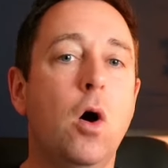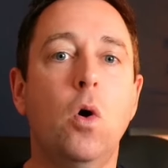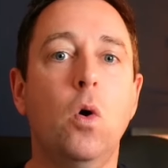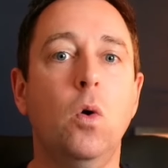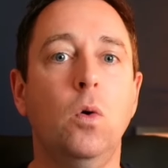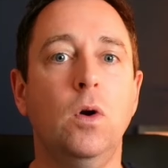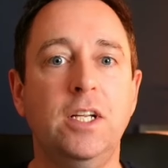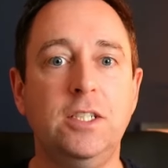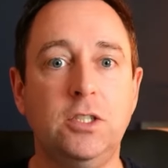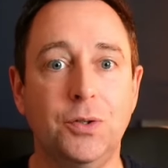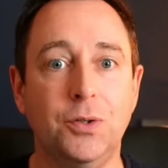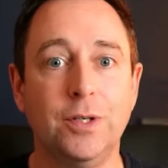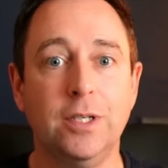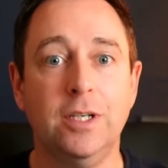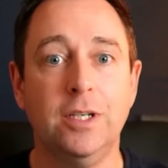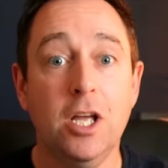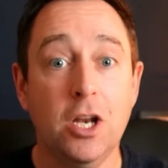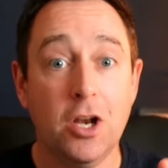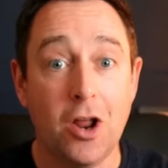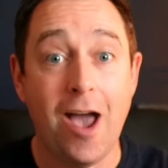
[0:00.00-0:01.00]
Only
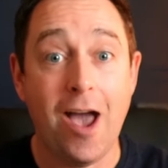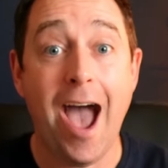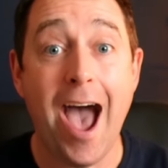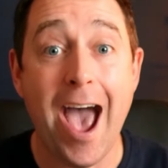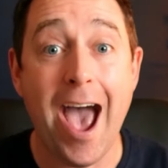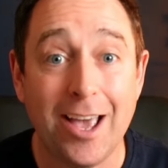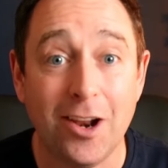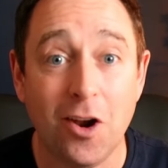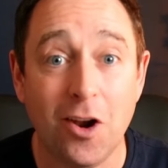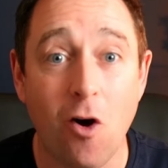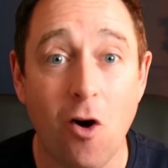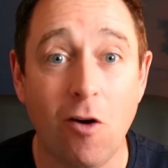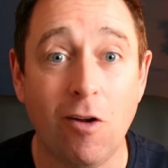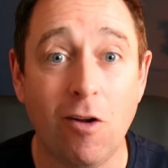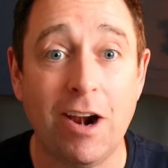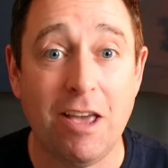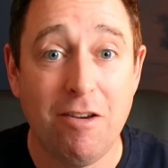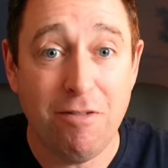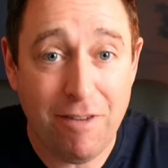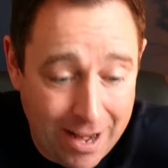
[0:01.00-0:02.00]
joking. Now, I can
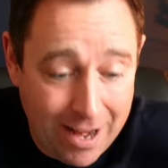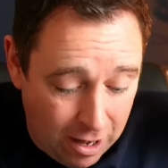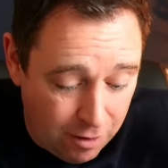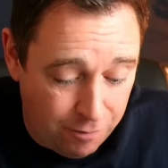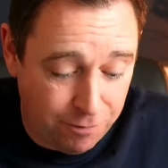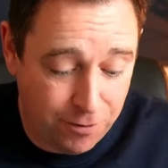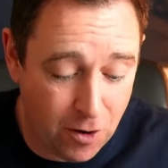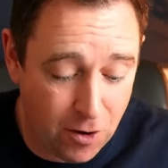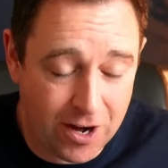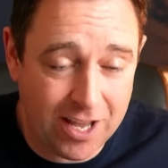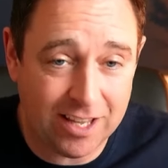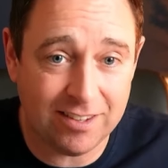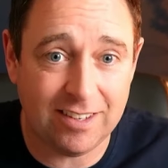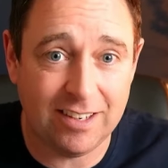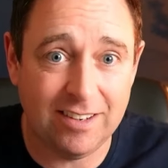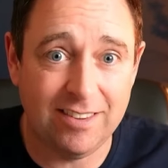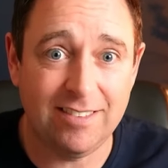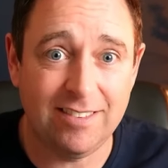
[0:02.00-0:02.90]
already feel the furious and